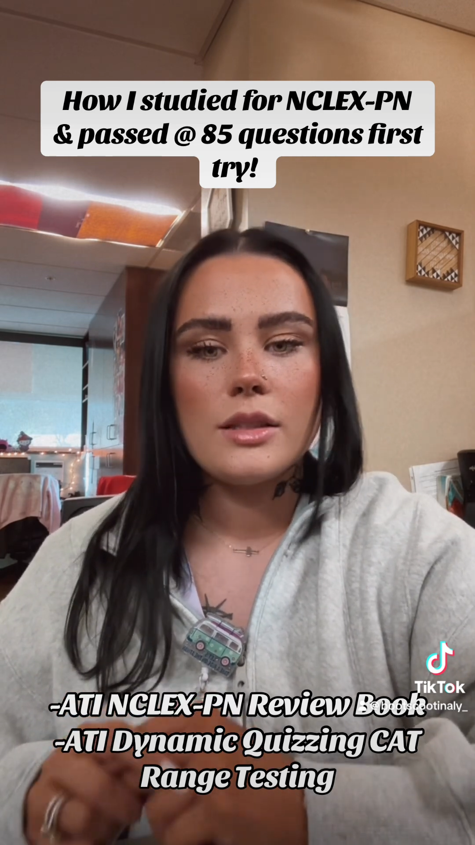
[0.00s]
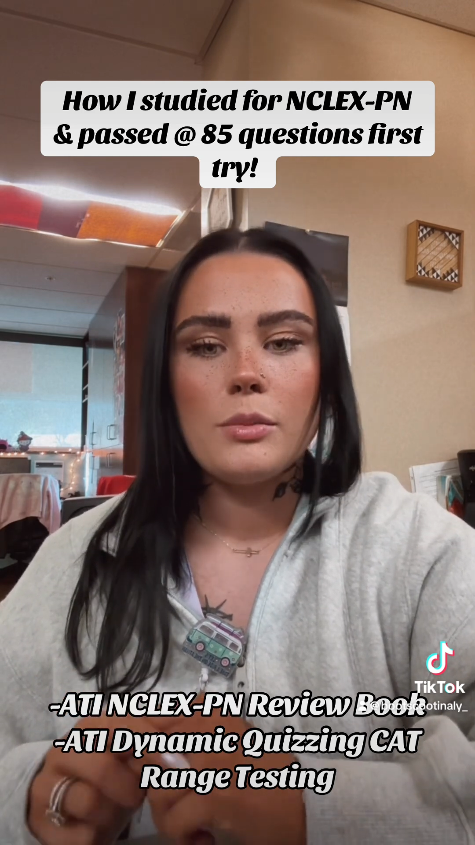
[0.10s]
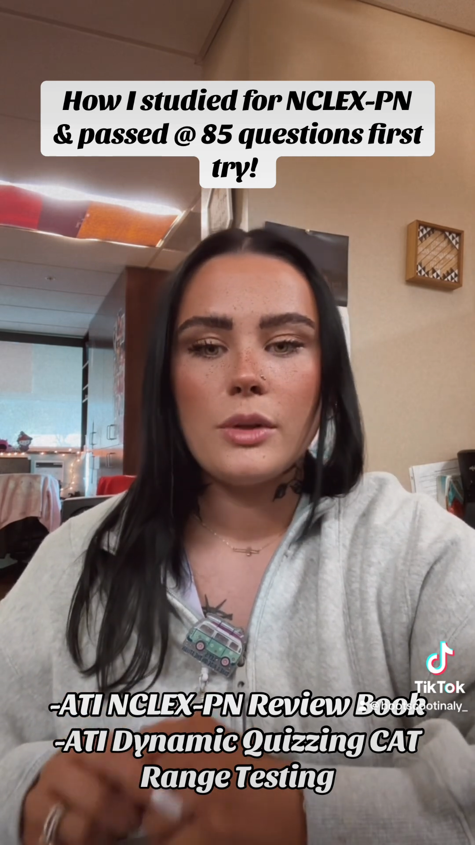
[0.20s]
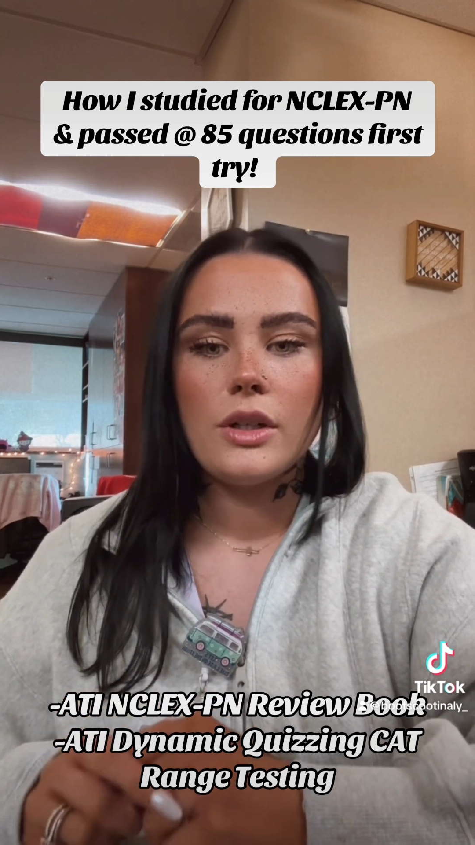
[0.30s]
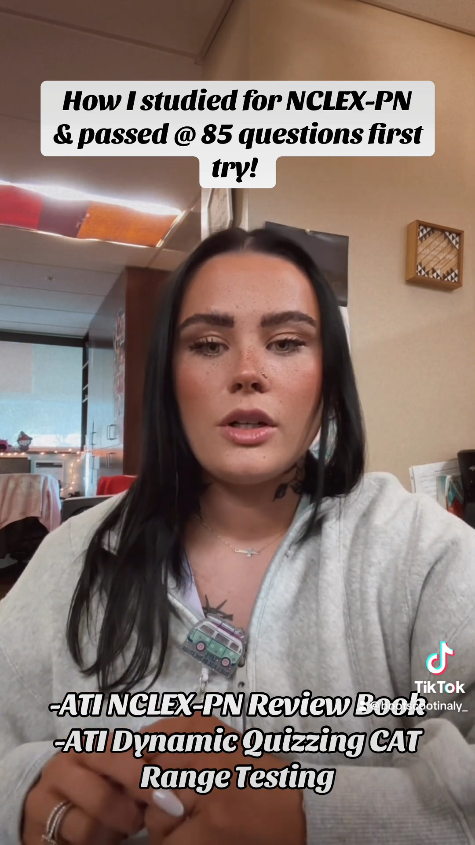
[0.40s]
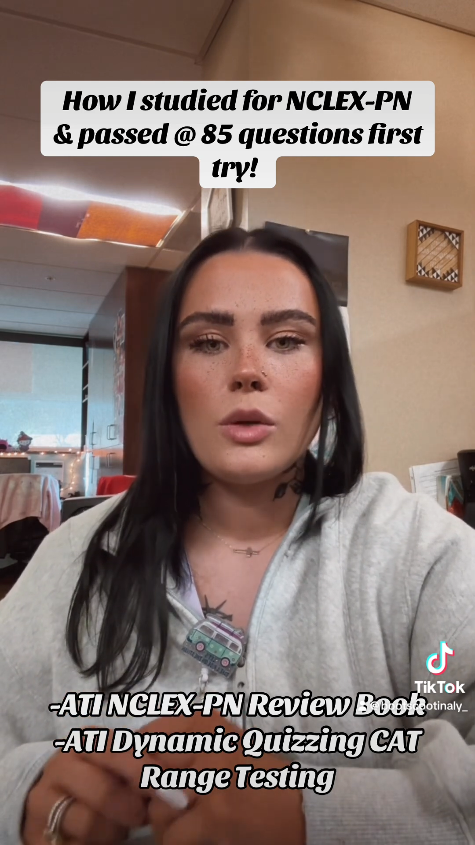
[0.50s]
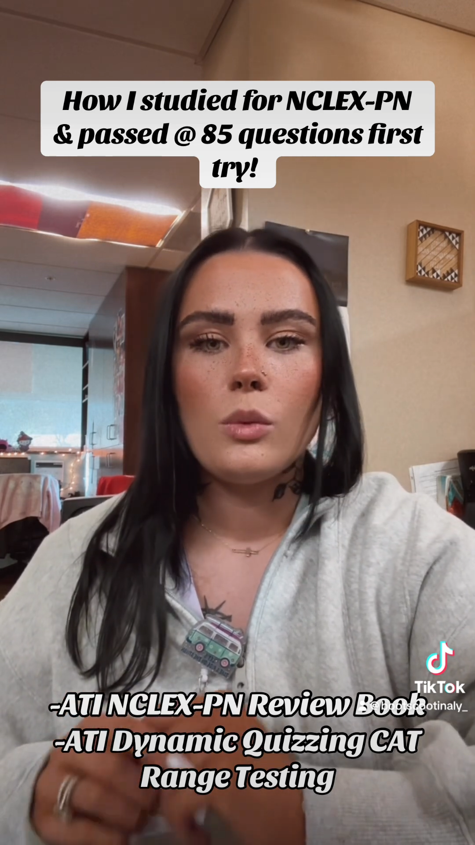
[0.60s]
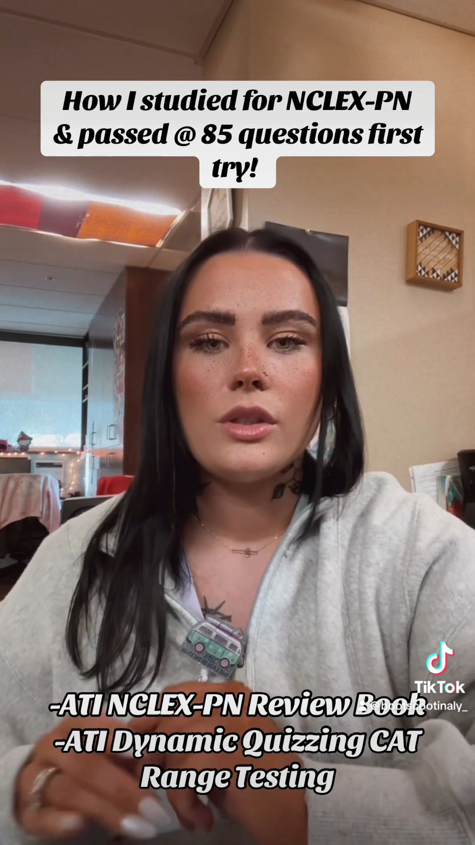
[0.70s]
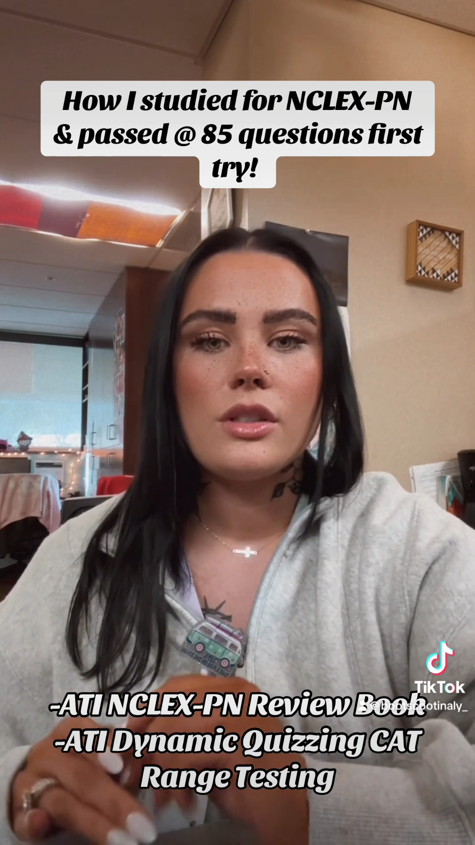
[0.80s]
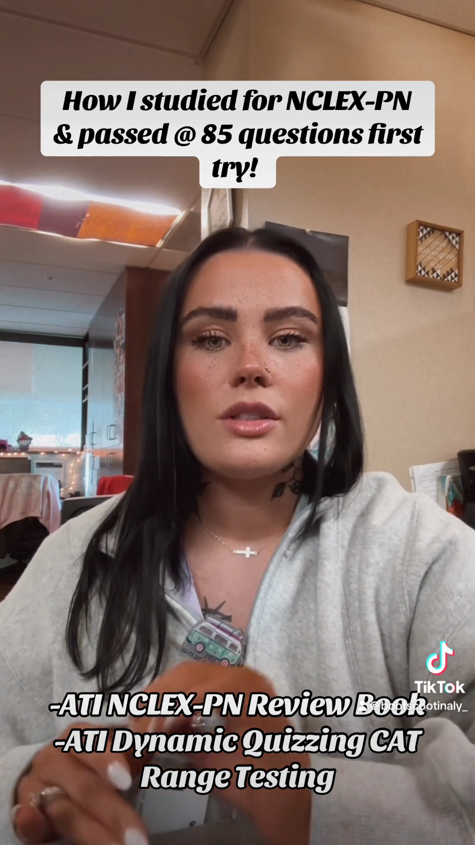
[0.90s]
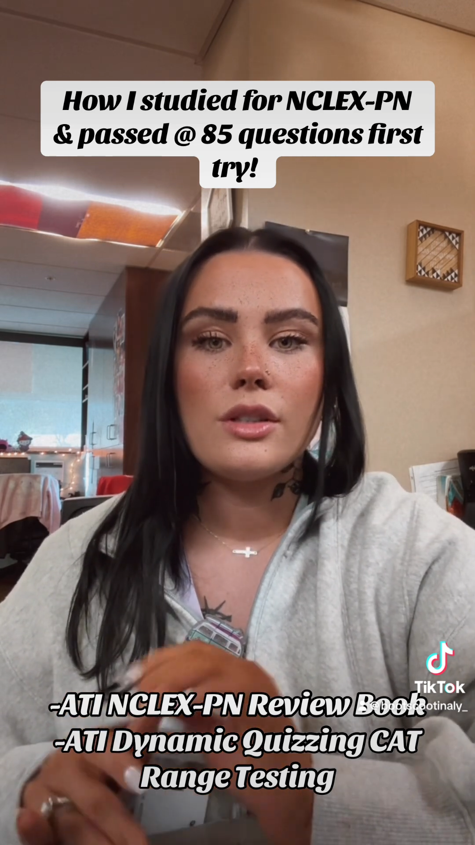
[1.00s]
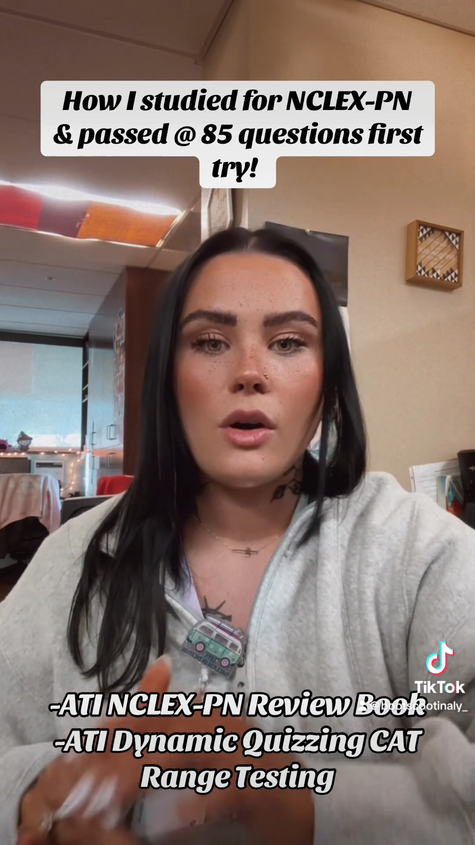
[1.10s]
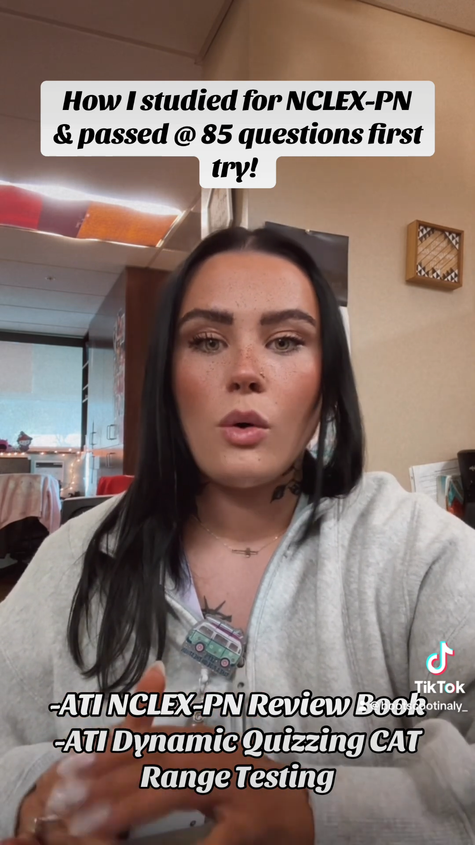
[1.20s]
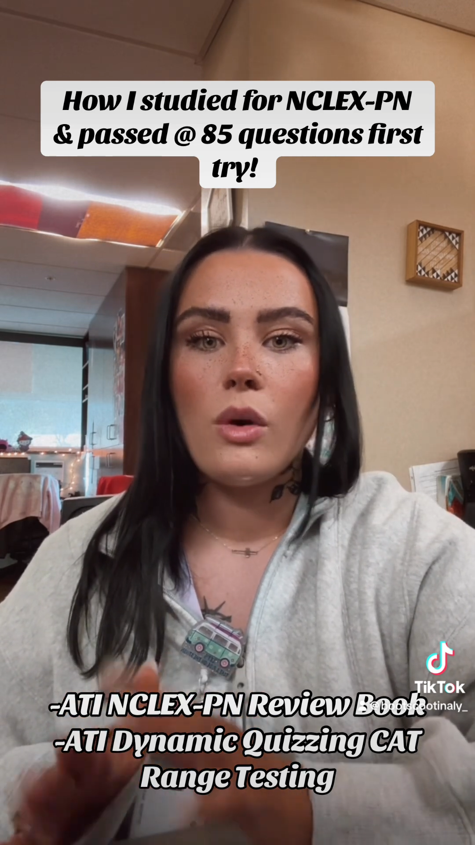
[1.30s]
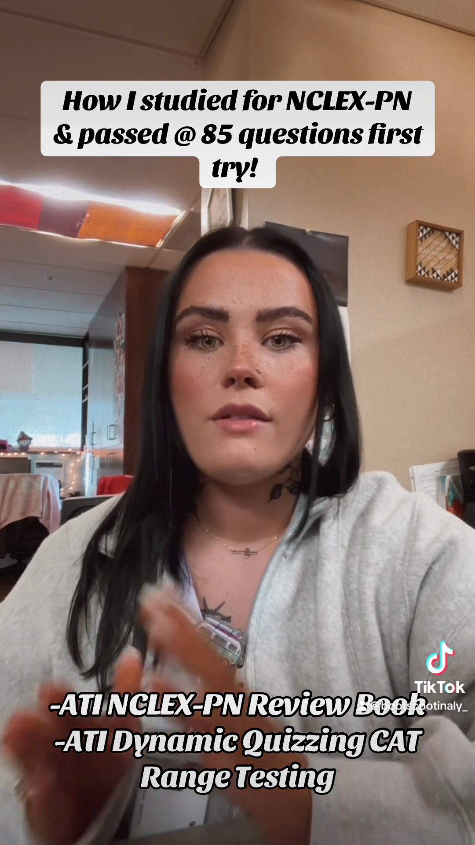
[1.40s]
book was
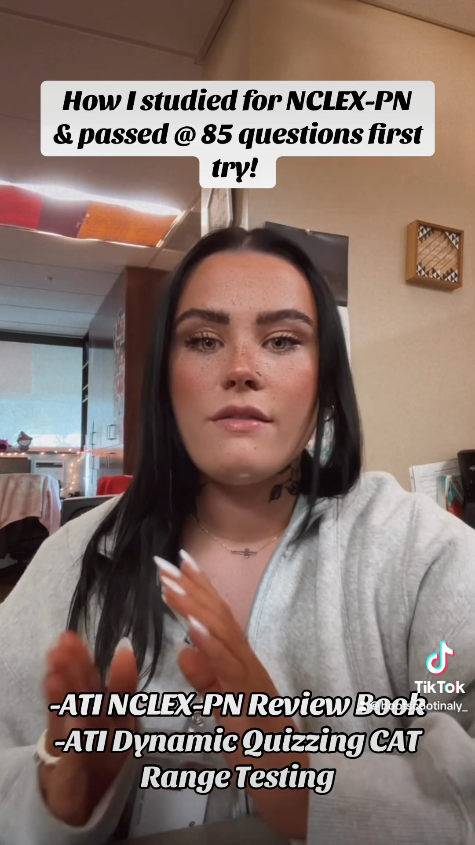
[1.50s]
so